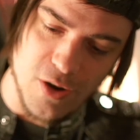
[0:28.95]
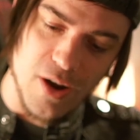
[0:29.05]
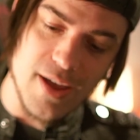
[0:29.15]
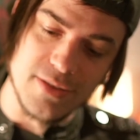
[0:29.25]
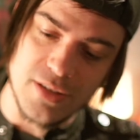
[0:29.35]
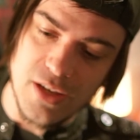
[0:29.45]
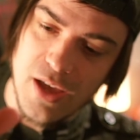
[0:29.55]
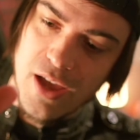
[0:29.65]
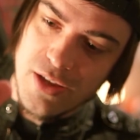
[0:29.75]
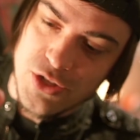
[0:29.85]
All right?
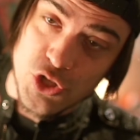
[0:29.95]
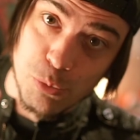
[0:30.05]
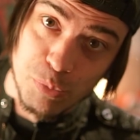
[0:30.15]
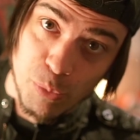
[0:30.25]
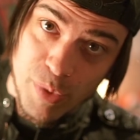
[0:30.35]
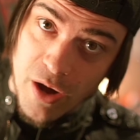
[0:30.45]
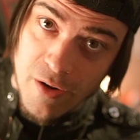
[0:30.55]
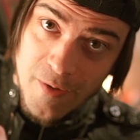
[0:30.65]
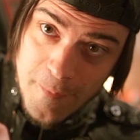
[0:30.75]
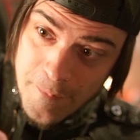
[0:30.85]
Simple
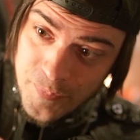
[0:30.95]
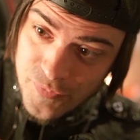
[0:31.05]
beer.